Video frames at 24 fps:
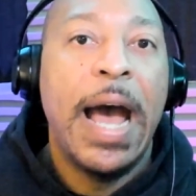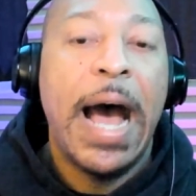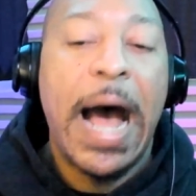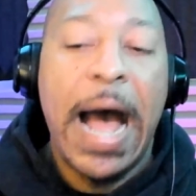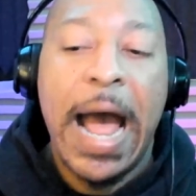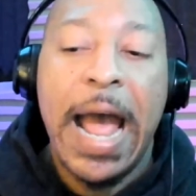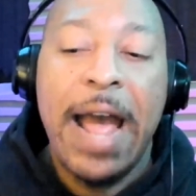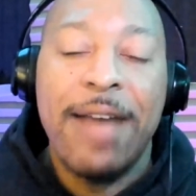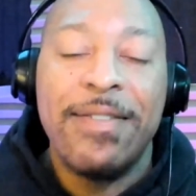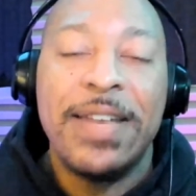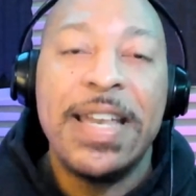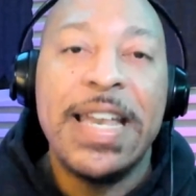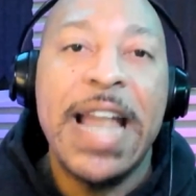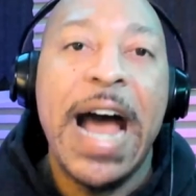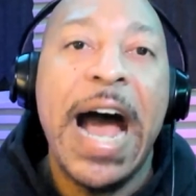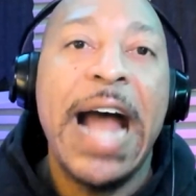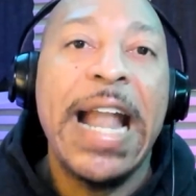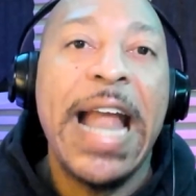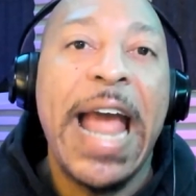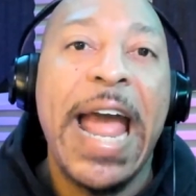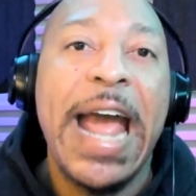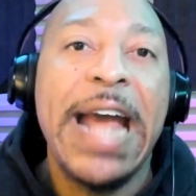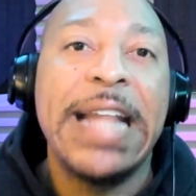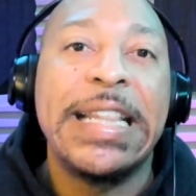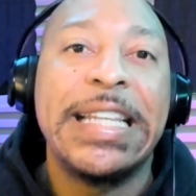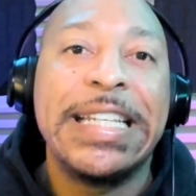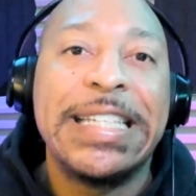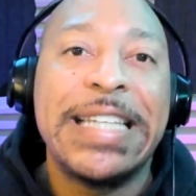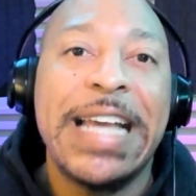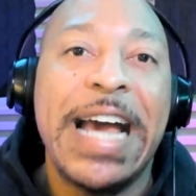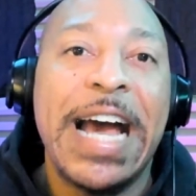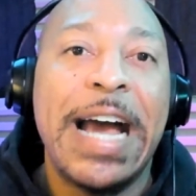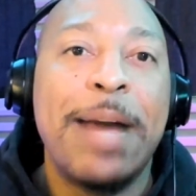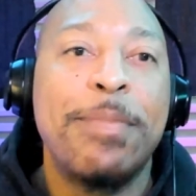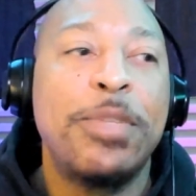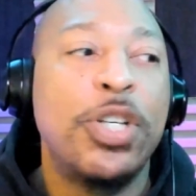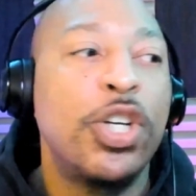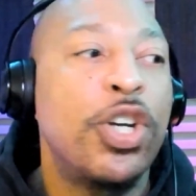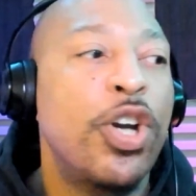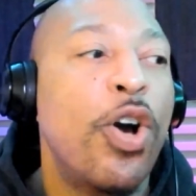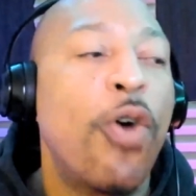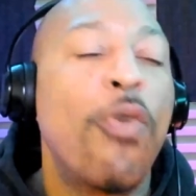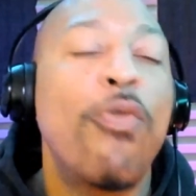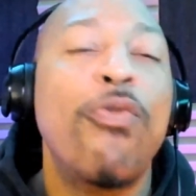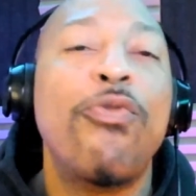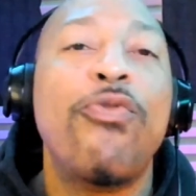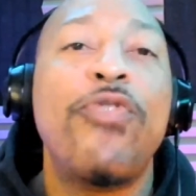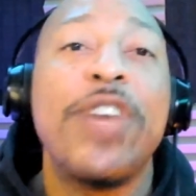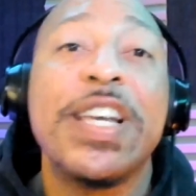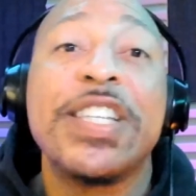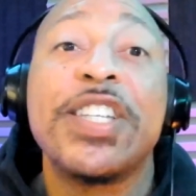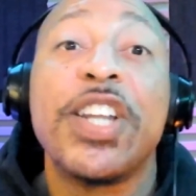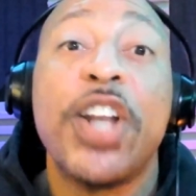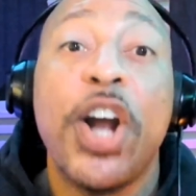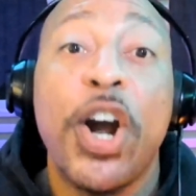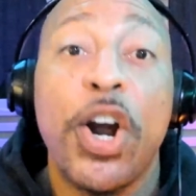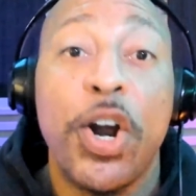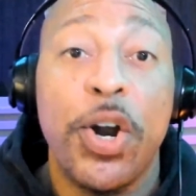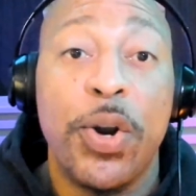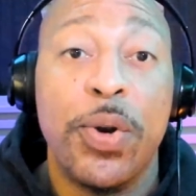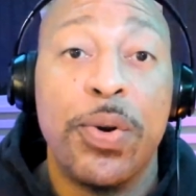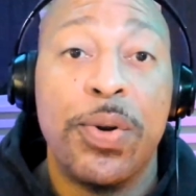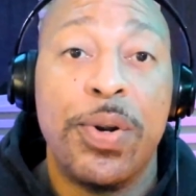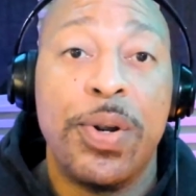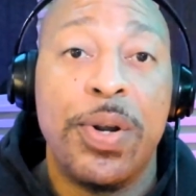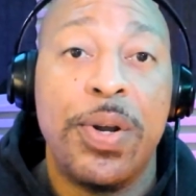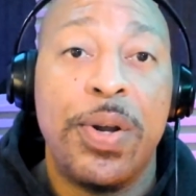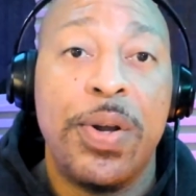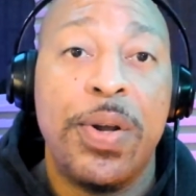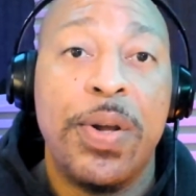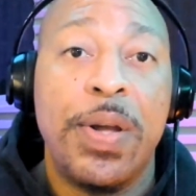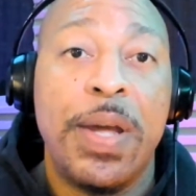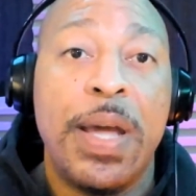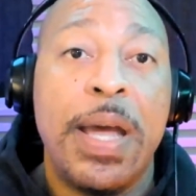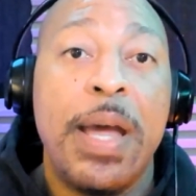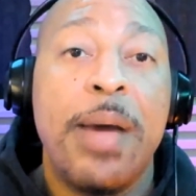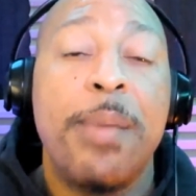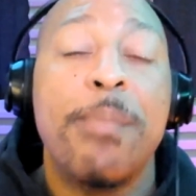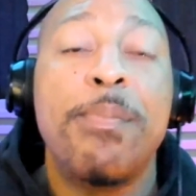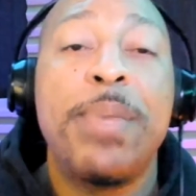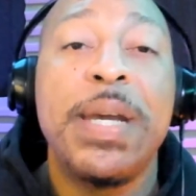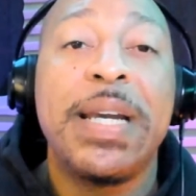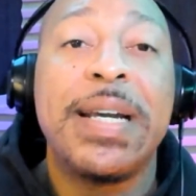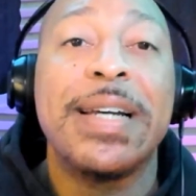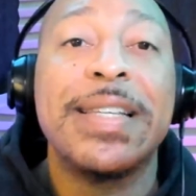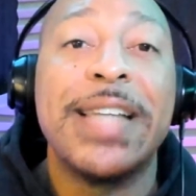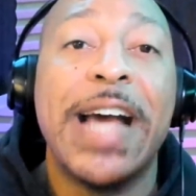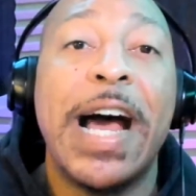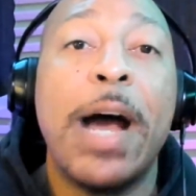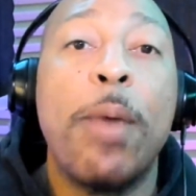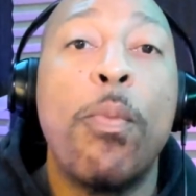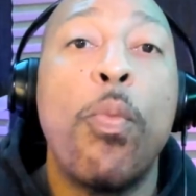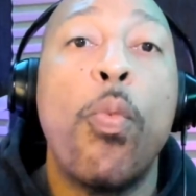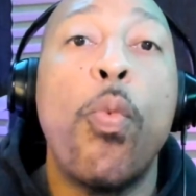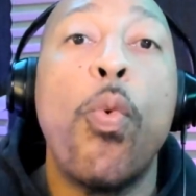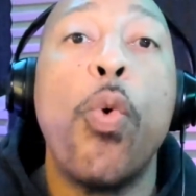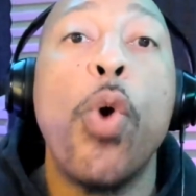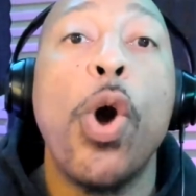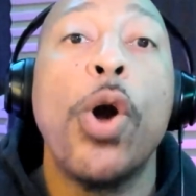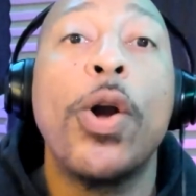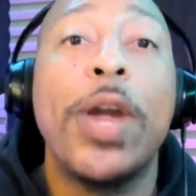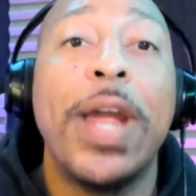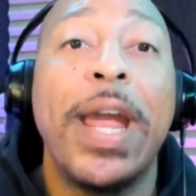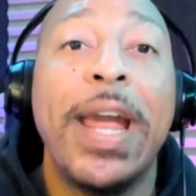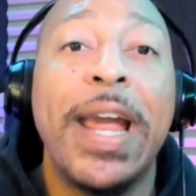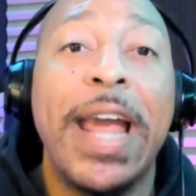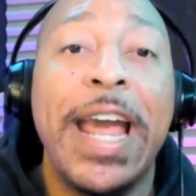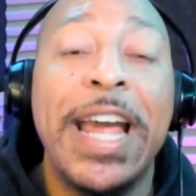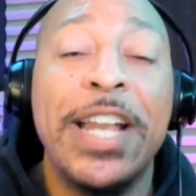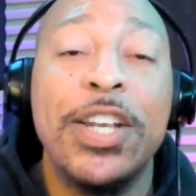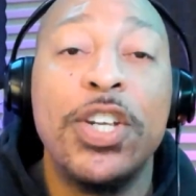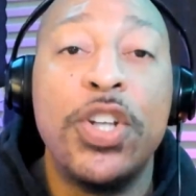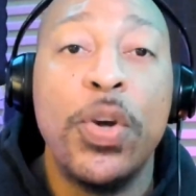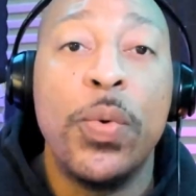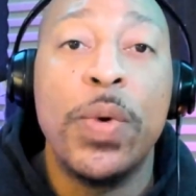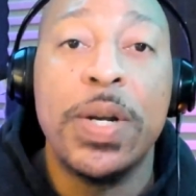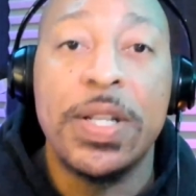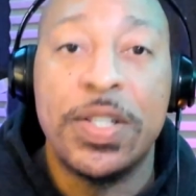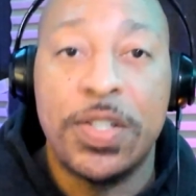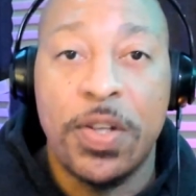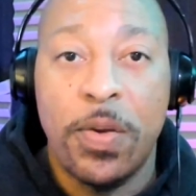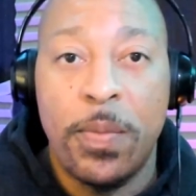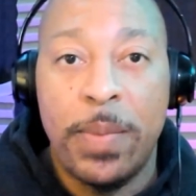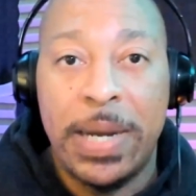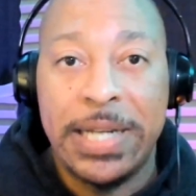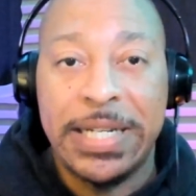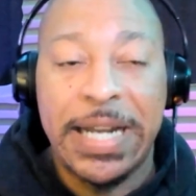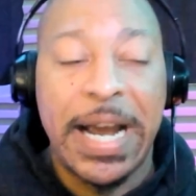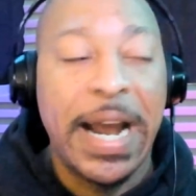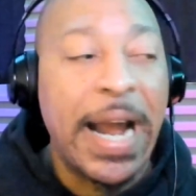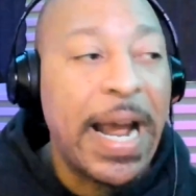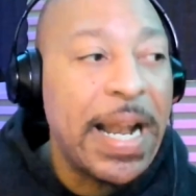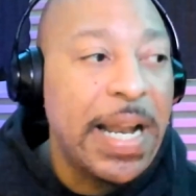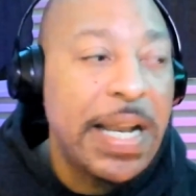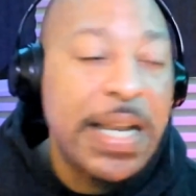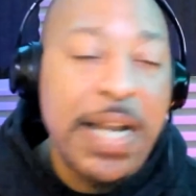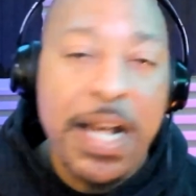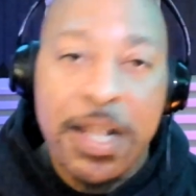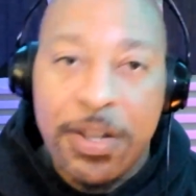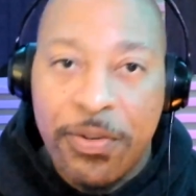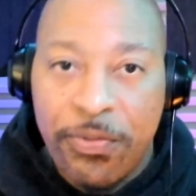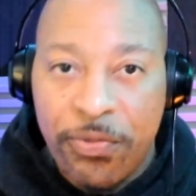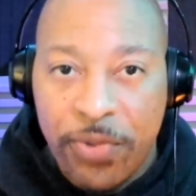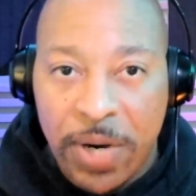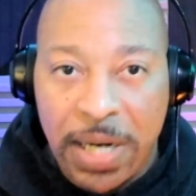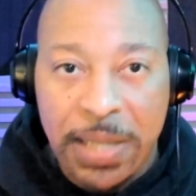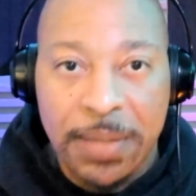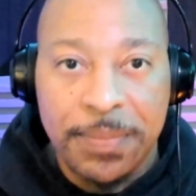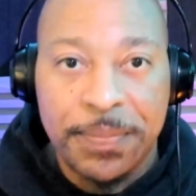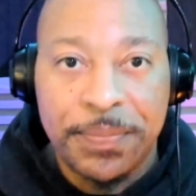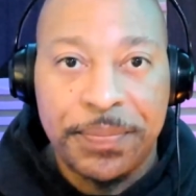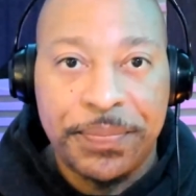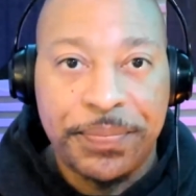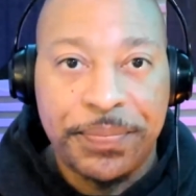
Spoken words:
I have not had the time to go visit her because I'm working and doing so much. I got another friend